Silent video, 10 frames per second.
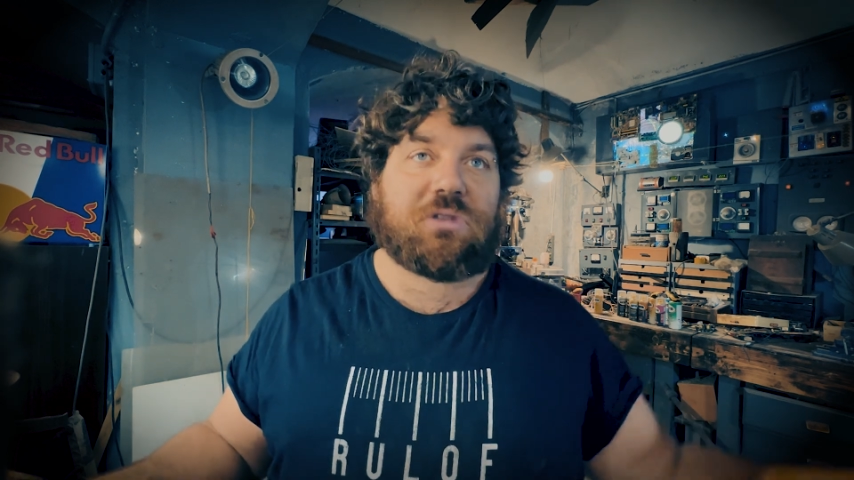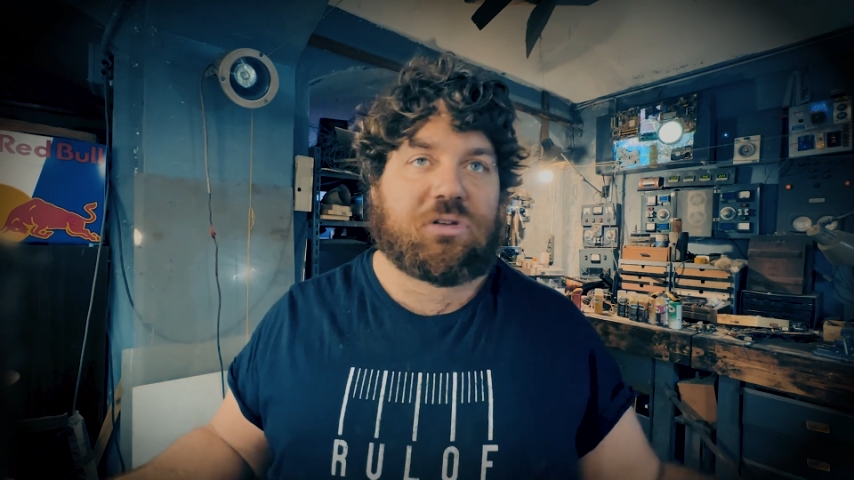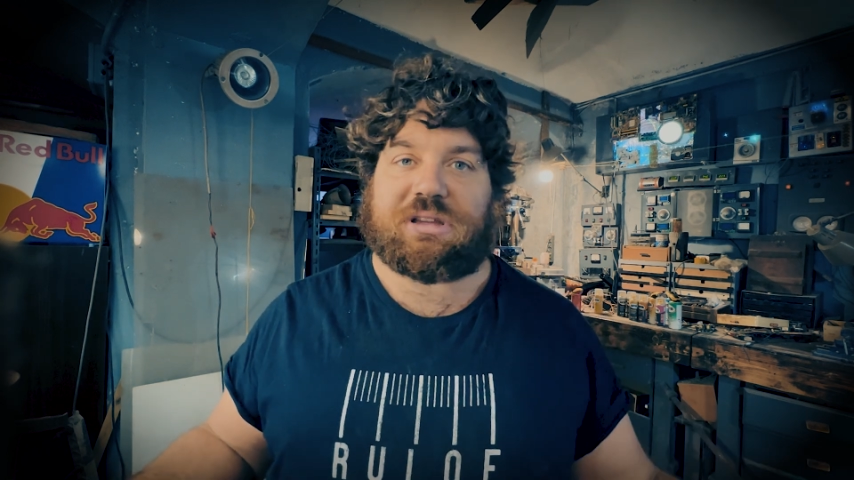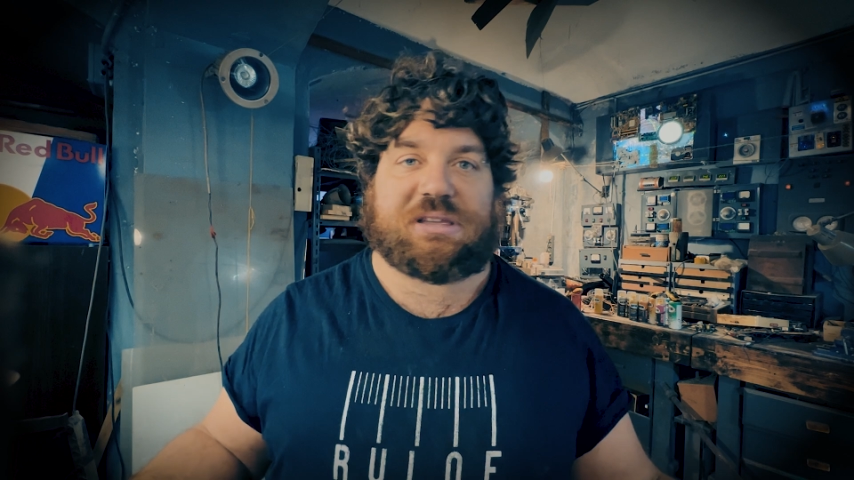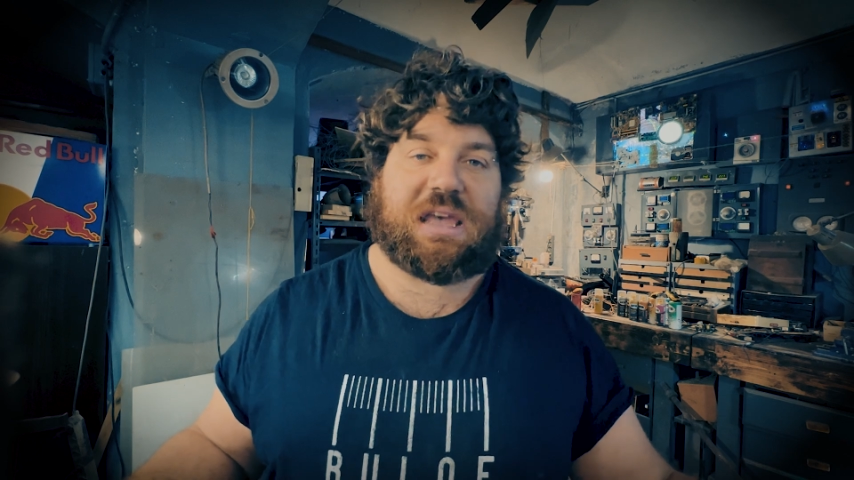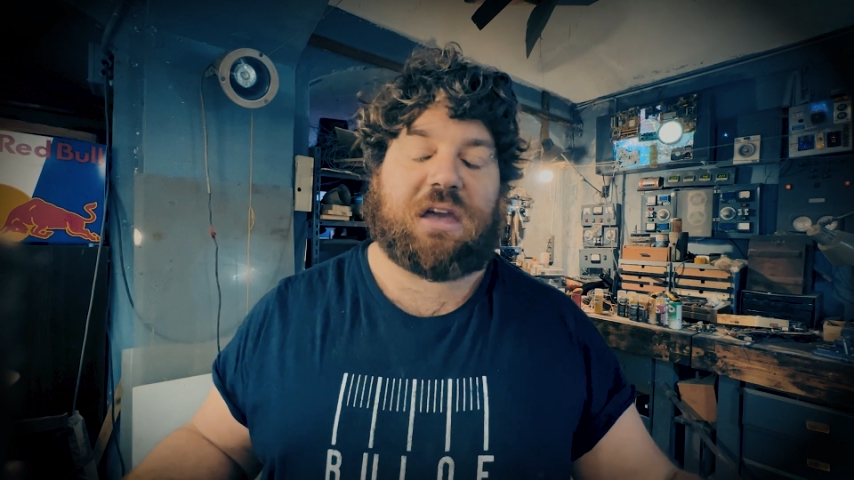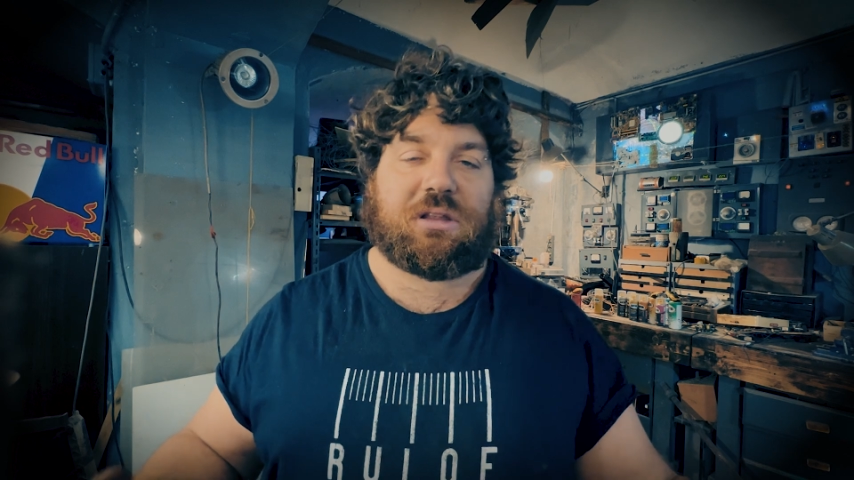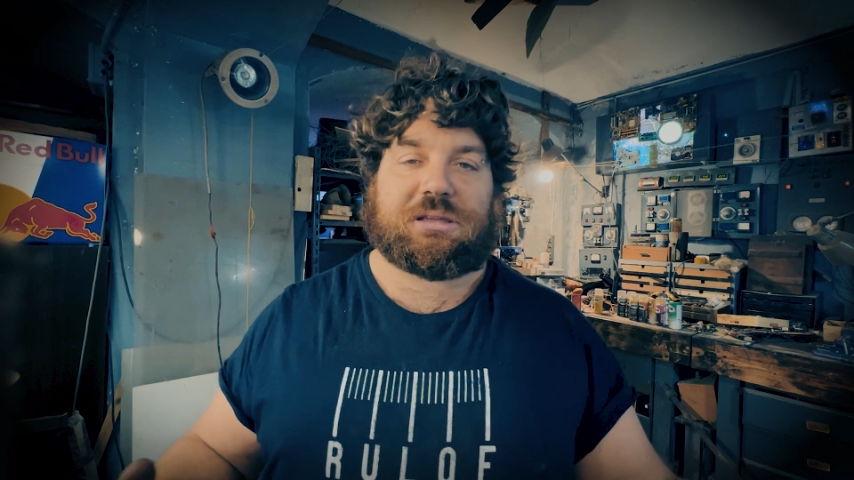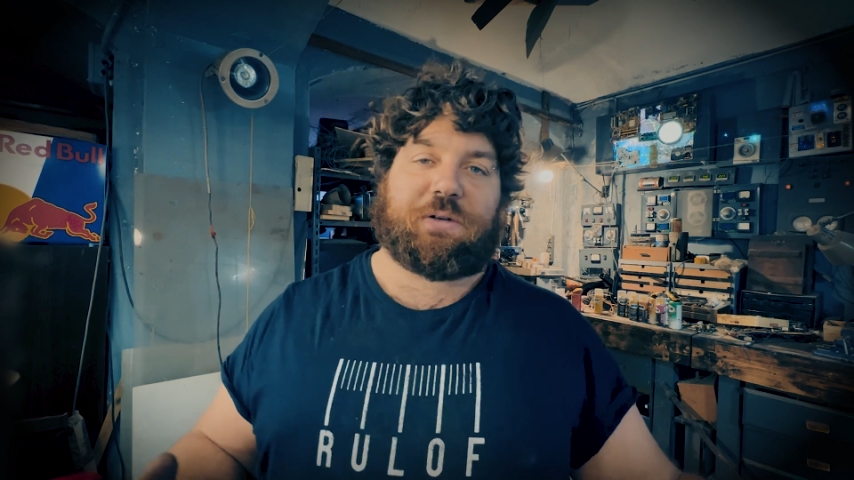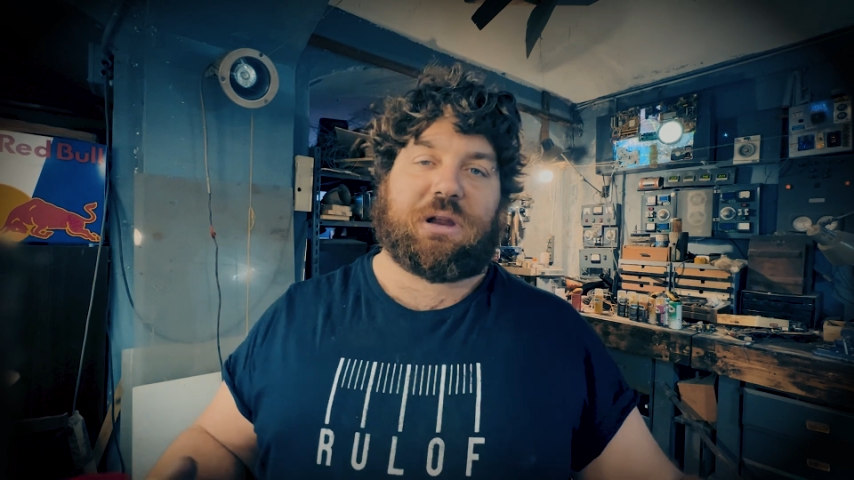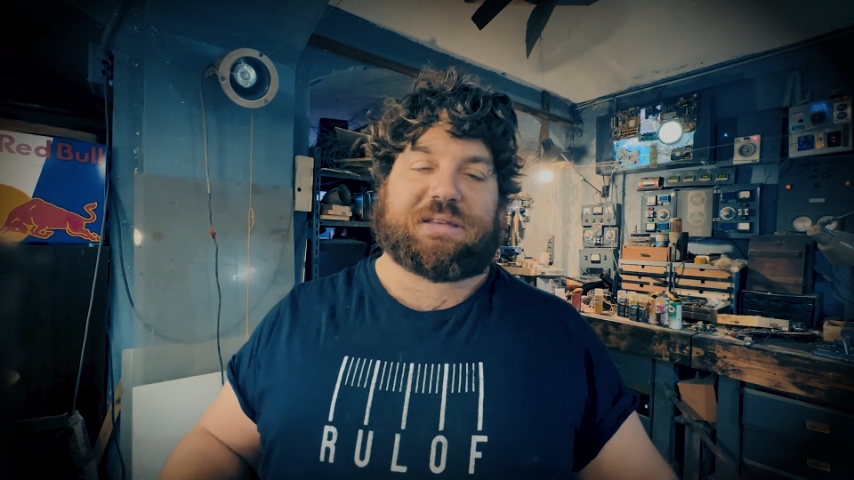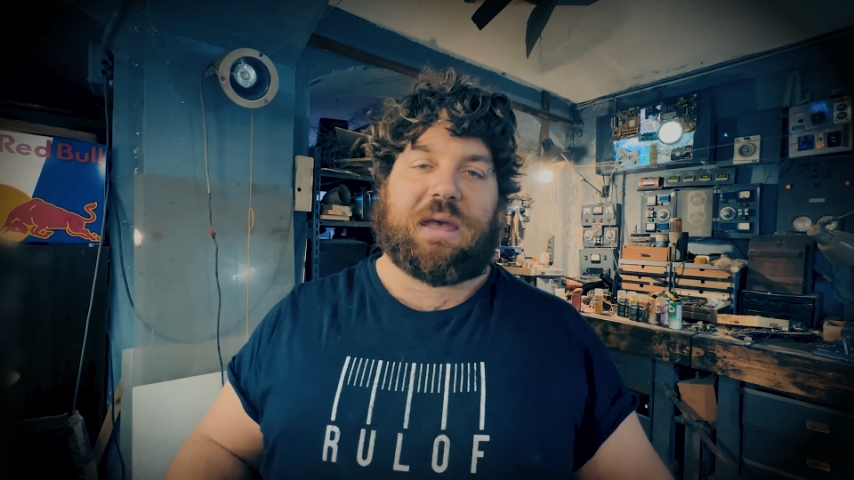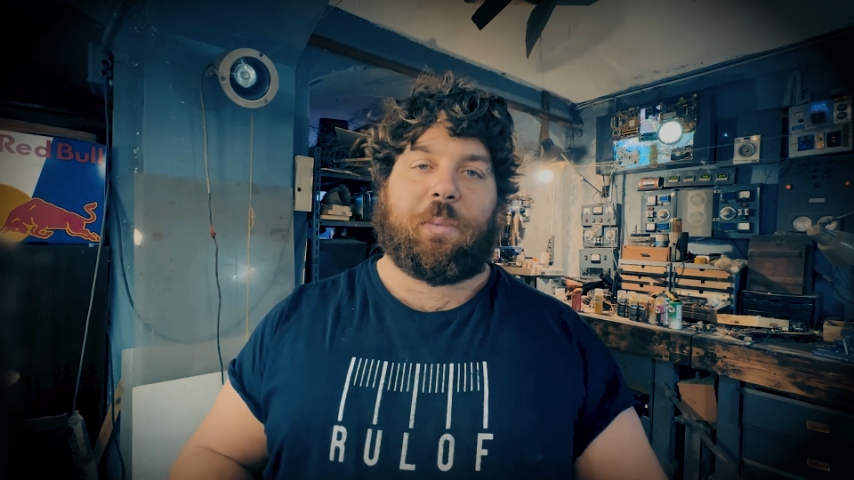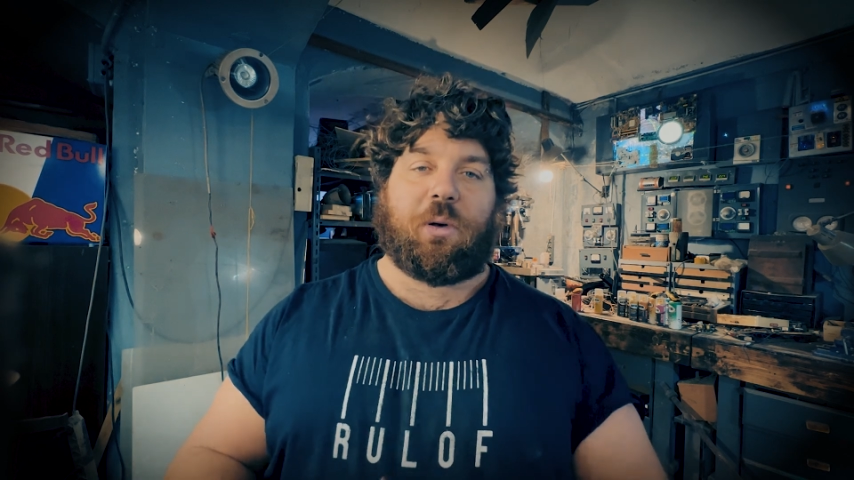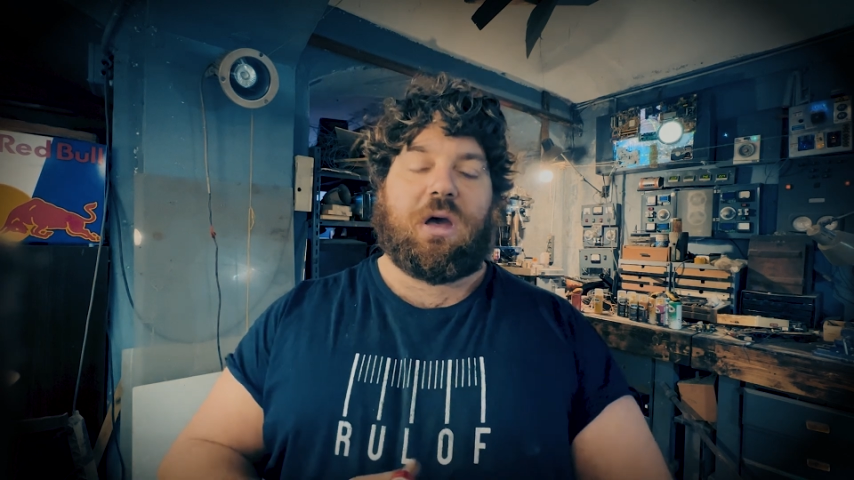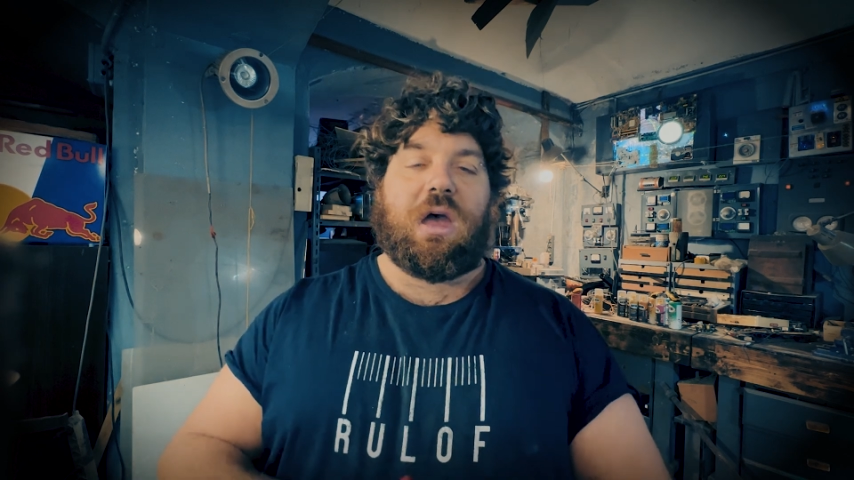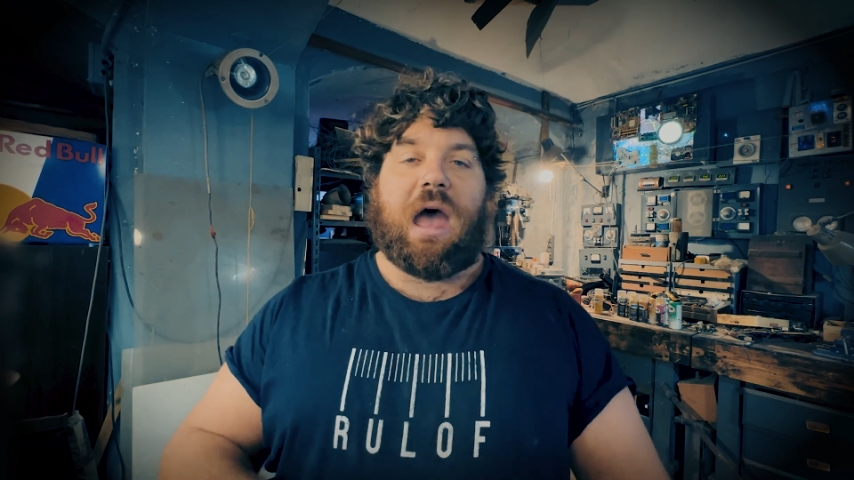thirty seconds, for example.